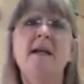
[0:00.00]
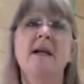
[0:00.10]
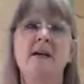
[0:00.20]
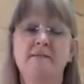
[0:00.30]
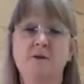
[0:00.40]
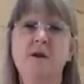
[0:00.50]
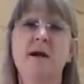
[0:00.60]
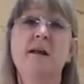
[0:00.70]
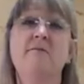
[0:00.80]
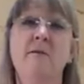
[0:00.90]
if you're
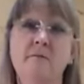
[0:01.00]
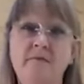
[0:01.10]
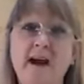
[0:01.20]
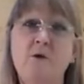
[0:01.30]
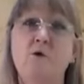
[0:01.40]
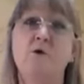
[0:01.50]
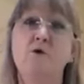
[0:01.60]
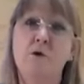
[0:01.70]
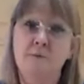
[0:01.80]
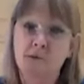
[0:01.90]
cutting from fat quarter
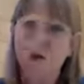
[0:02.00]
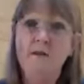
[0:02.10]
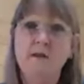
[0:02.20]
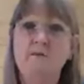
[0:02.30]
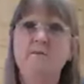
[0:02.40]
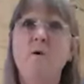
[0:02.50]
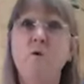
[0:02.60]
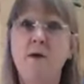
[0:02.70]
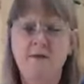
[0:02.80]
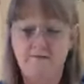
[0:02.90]
strips than full
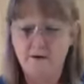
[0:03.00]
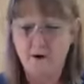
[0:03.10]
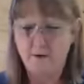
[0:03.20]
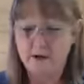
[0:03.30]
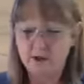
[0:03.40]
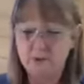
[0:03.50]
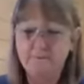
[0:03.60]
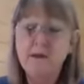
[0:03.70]
width of yardage.